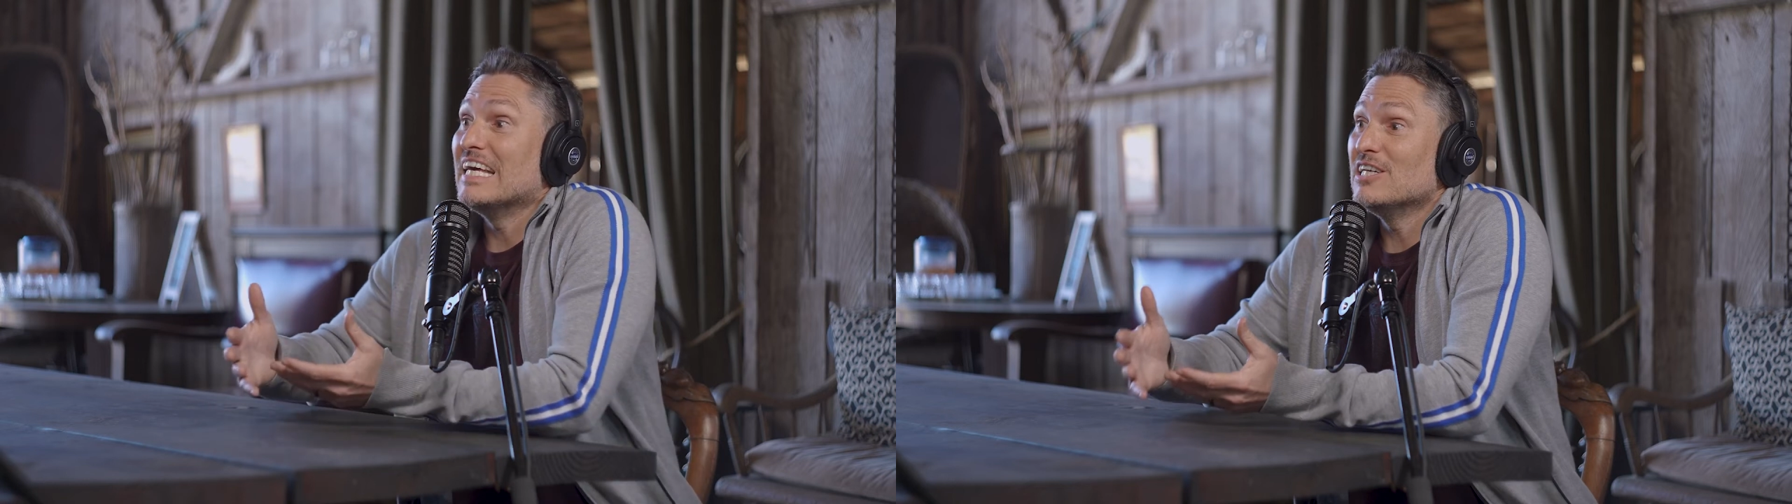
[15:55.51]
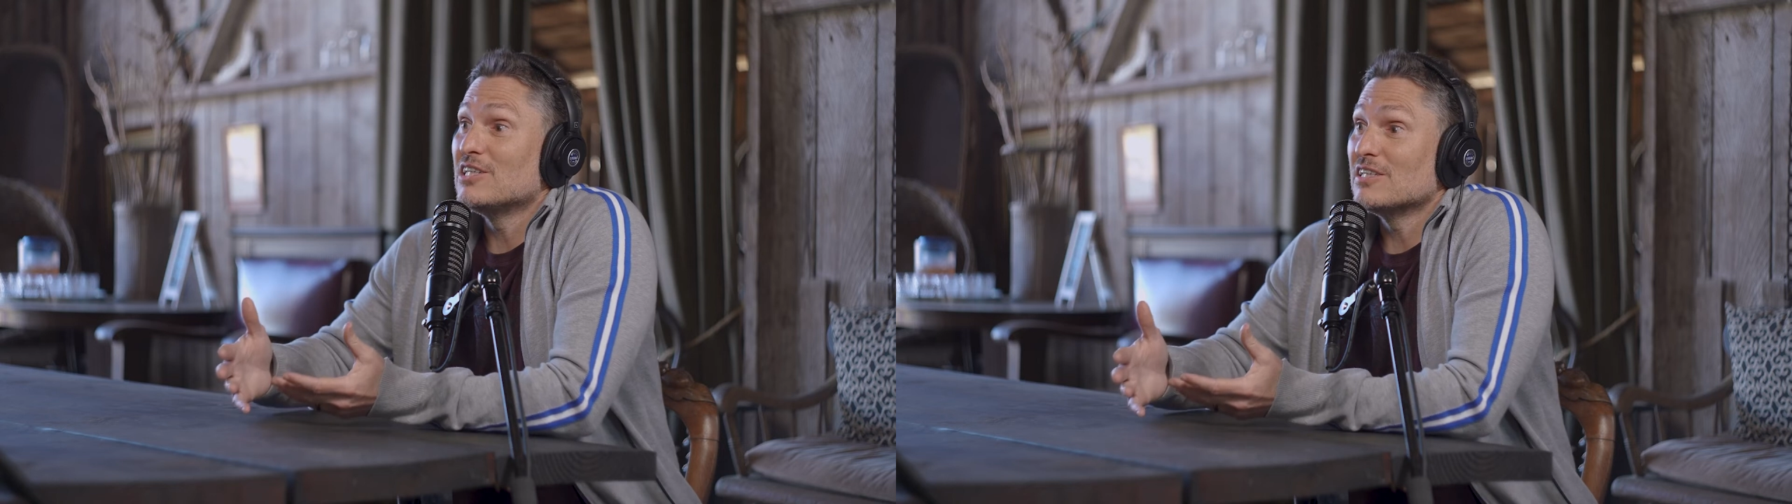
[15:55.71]

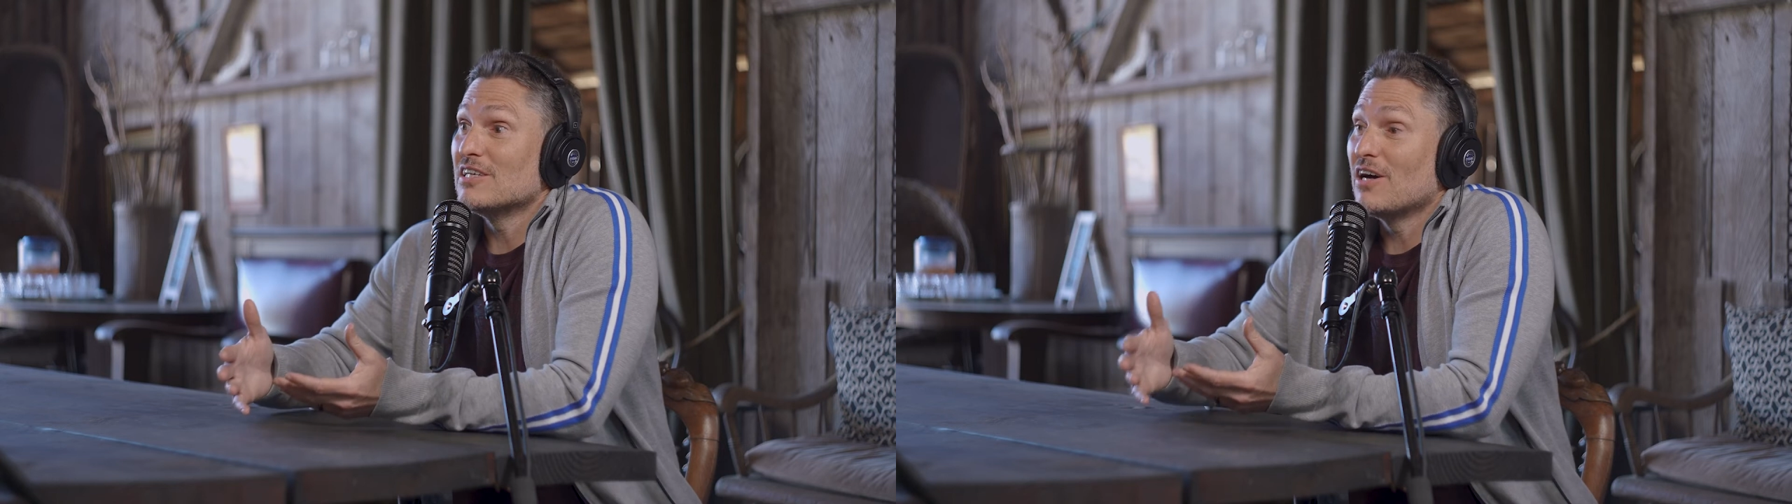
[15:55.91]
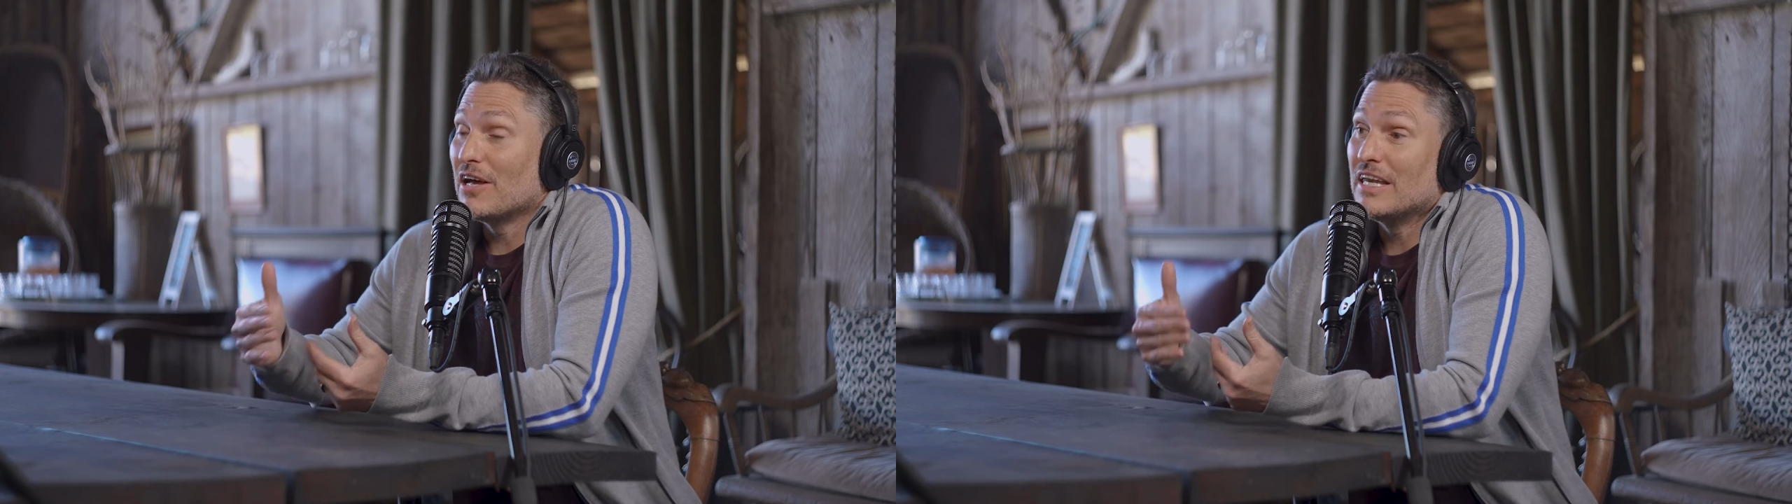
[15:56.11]

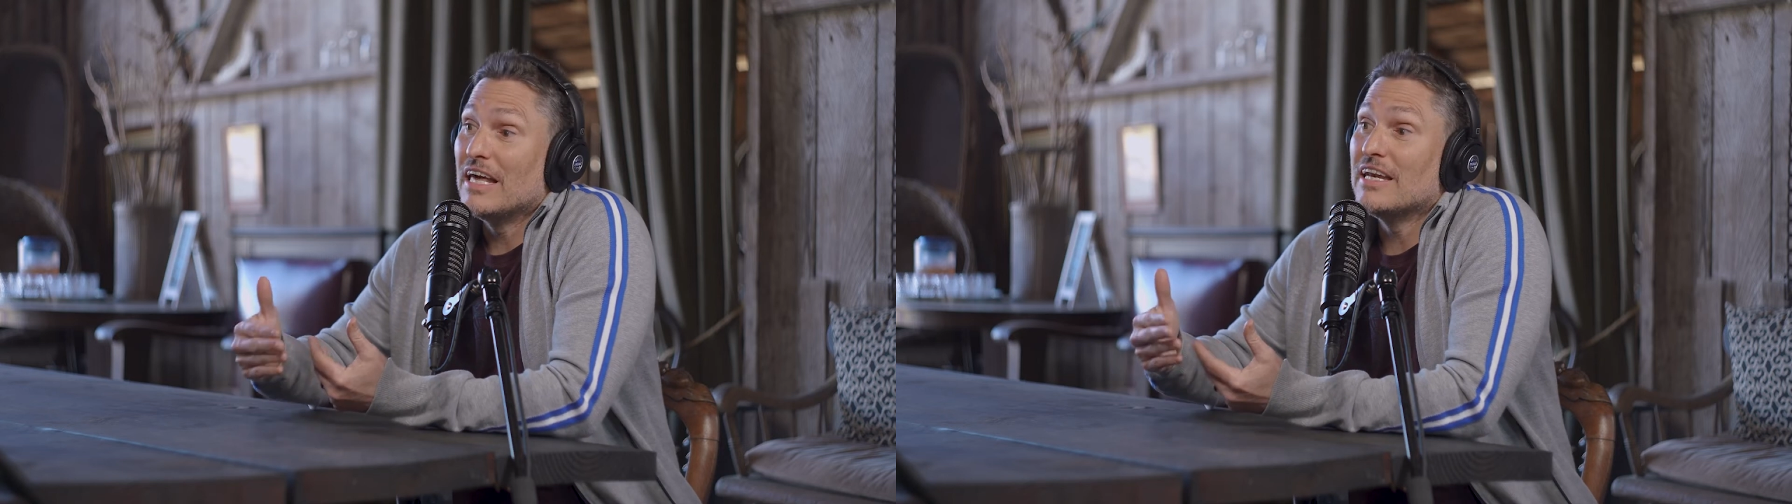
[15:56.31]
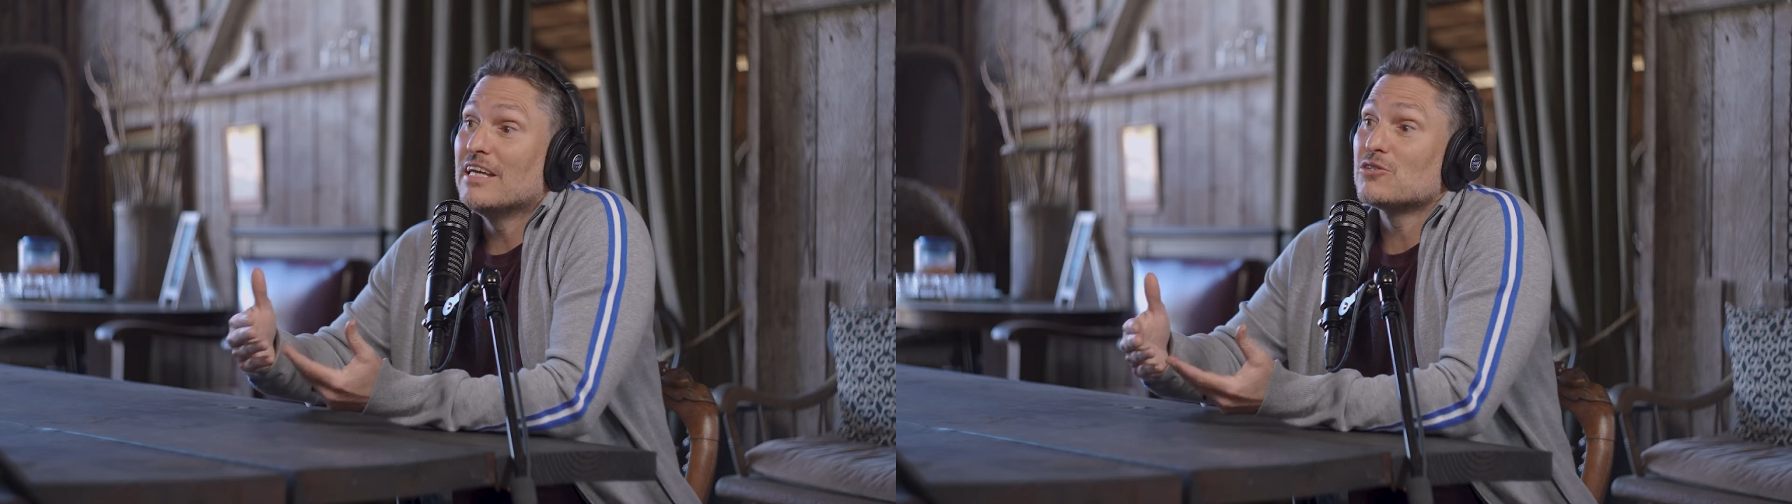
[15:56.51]

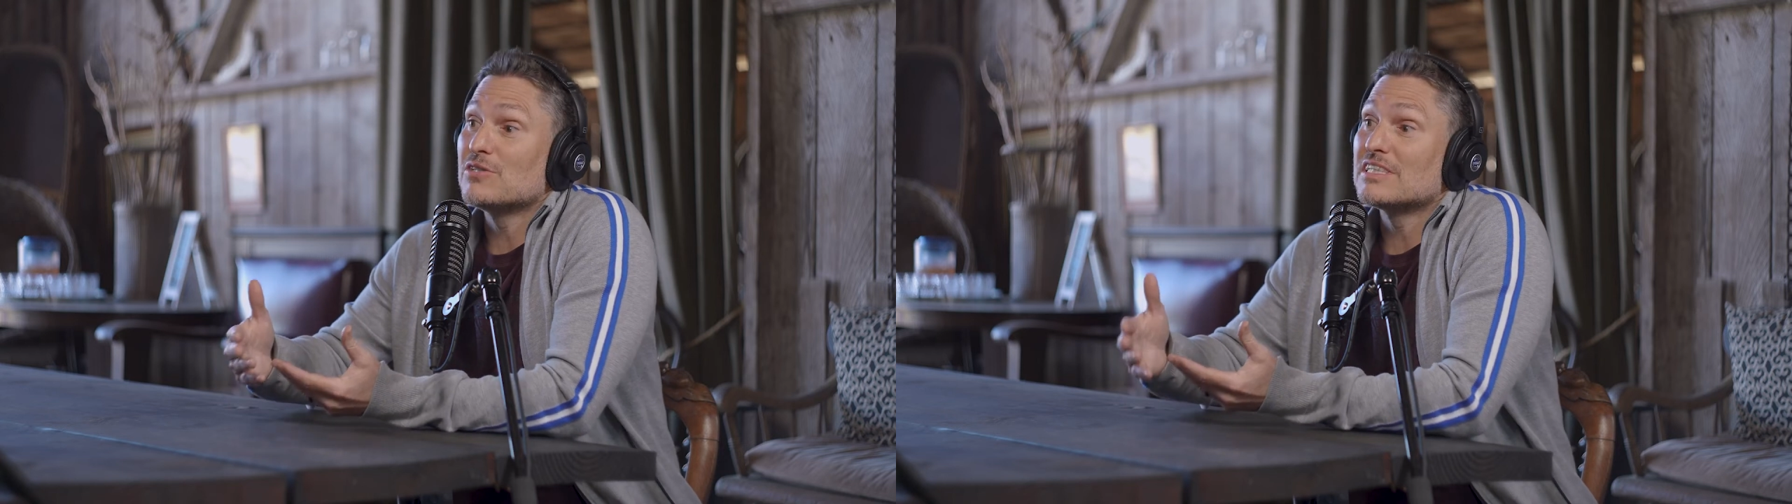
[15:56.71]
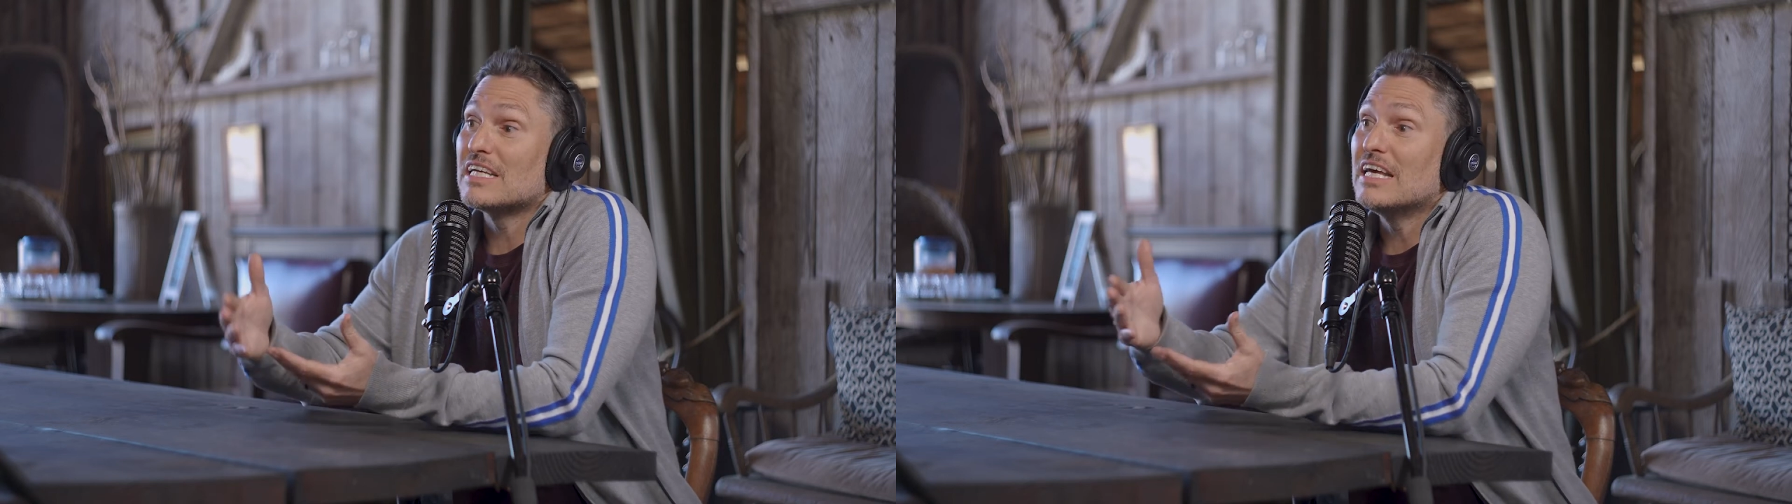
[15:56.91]

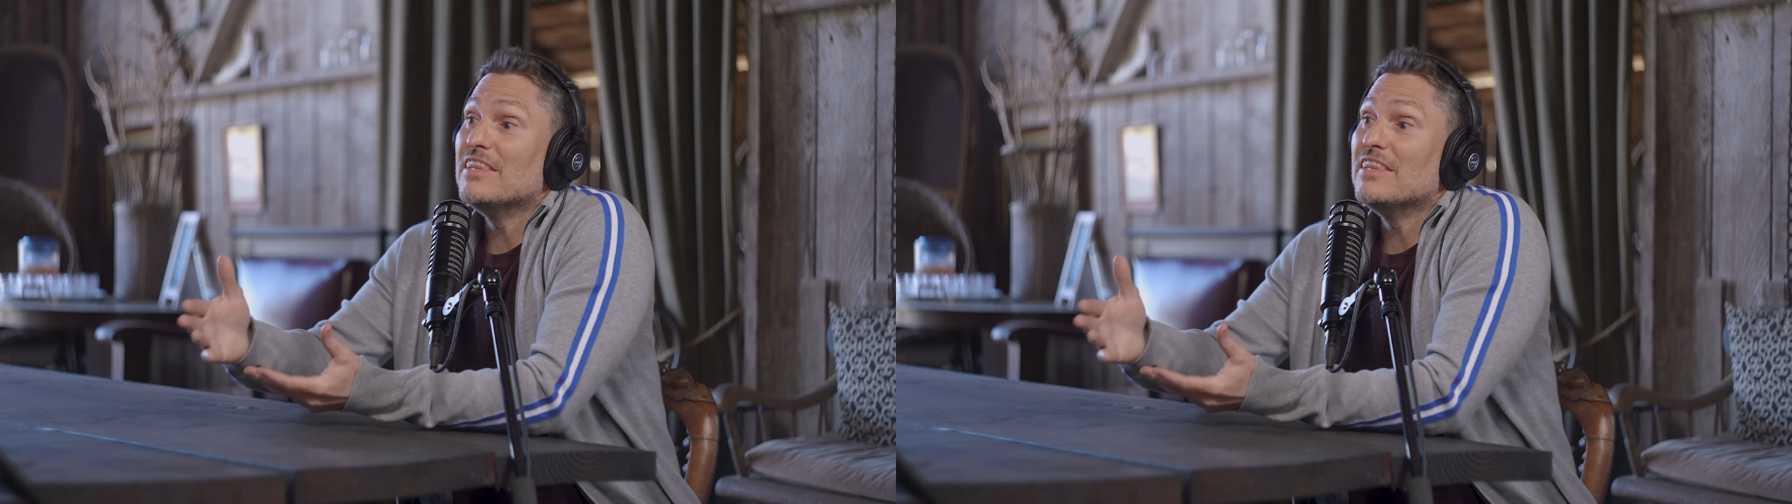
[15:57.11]
interest